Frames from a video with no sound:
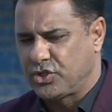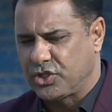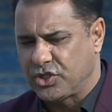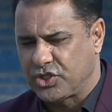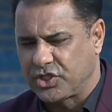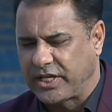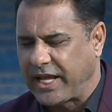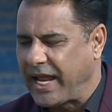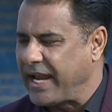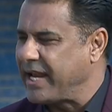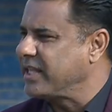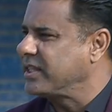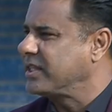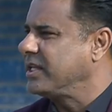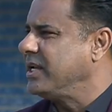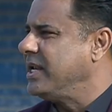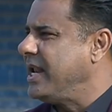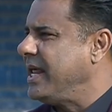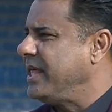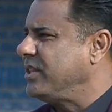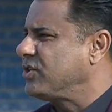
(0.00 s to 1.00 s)
just getting
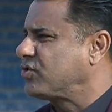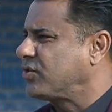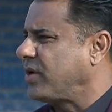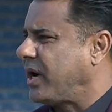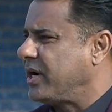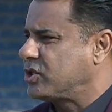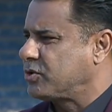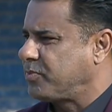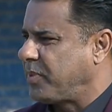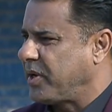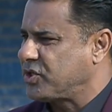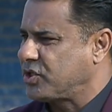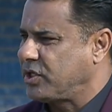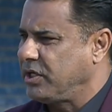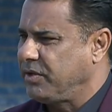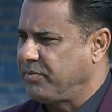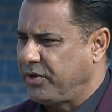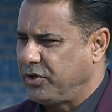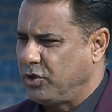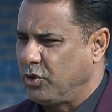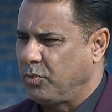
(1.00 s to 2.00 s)
the length right,
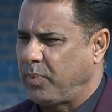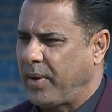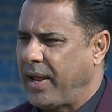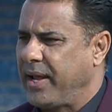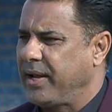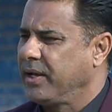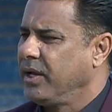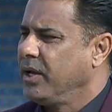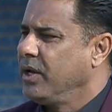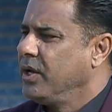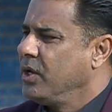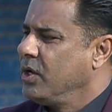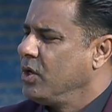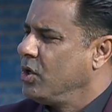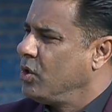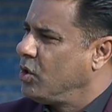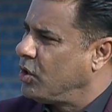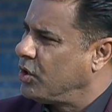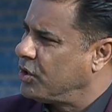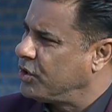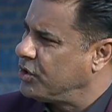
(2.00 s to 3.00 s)
especially when you're playing
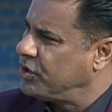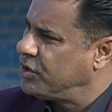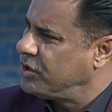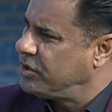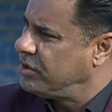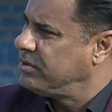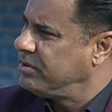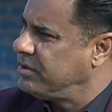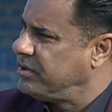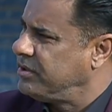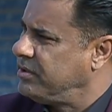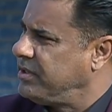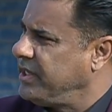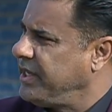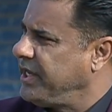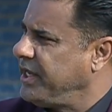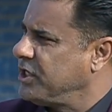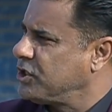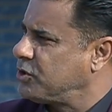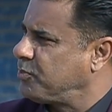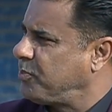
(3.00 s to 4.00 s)
on
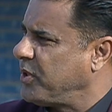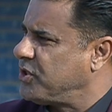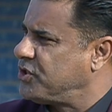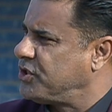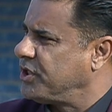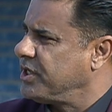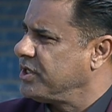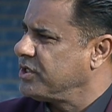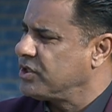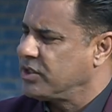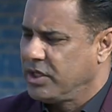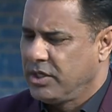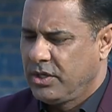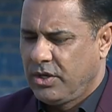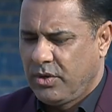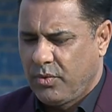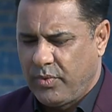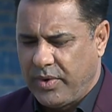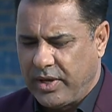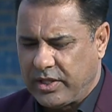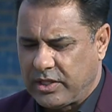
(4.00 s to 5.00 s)
these pitches
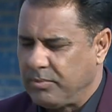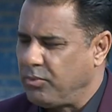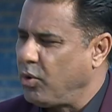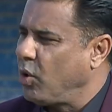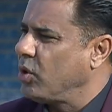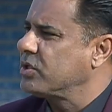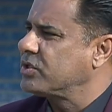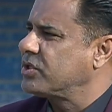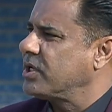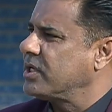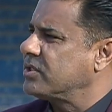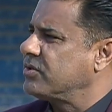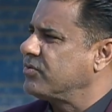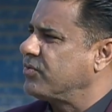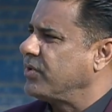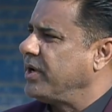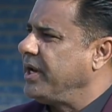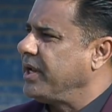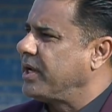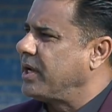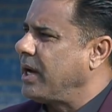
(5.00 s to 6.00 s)
where the ball doesn't
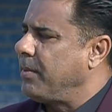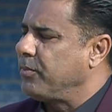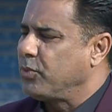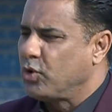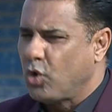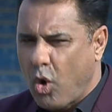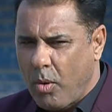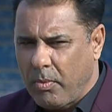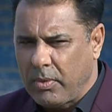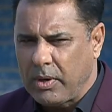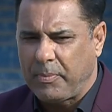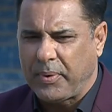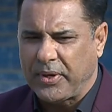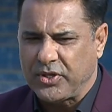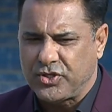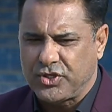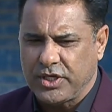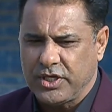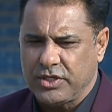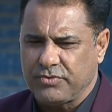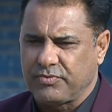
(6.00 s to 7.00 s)
really come. Normal
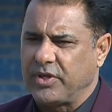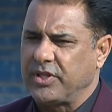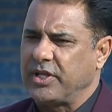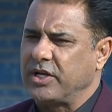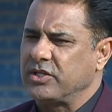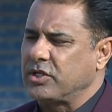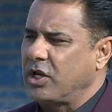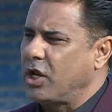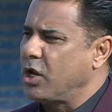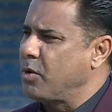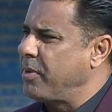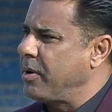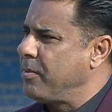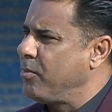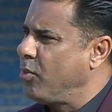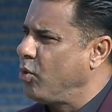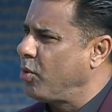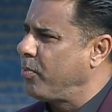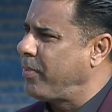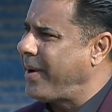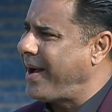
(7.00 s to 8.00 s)
pitches where there's a little bit
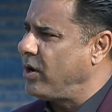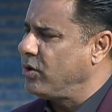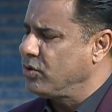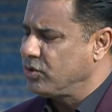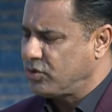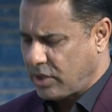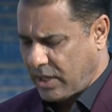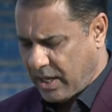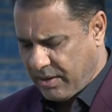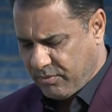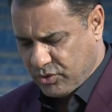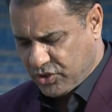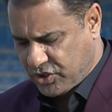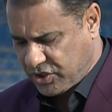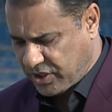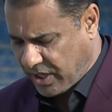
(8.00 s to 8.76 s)
more bounce, I would